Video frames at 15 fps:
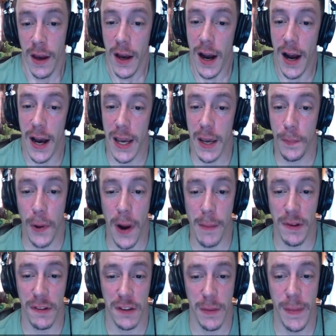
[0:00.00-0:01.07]
Uh, it
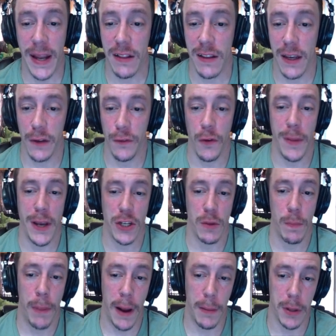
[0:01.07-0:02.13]
promised to make the
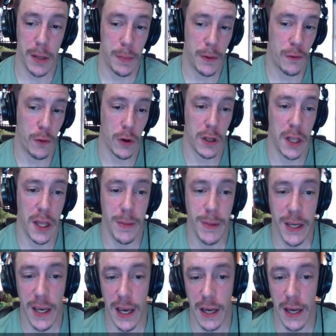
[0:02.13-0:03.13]
information public before claiming it